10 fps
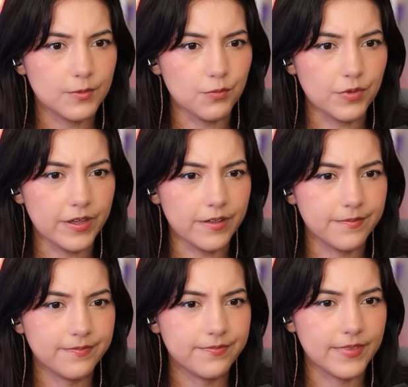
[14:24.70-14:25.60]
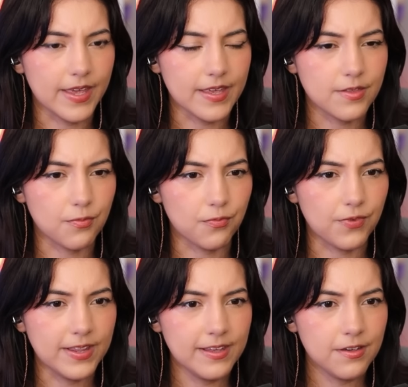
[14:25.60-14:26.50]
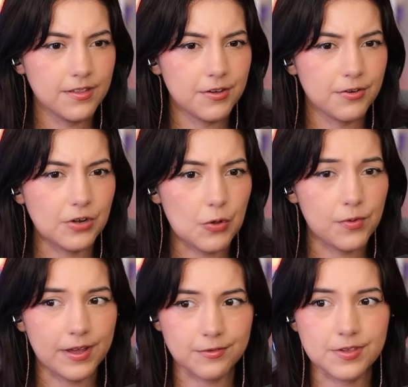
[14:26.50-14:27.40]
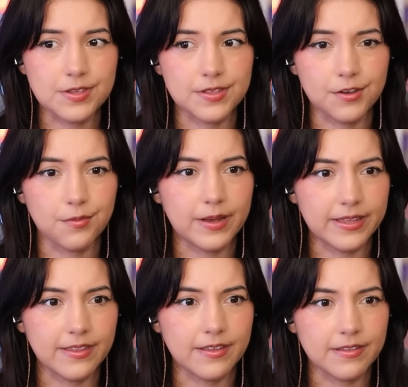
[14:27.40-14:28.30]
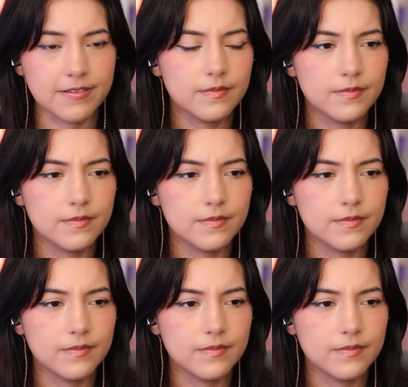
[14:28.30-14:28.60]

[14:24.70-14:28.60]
Well, it's really good there are no houses nearby this.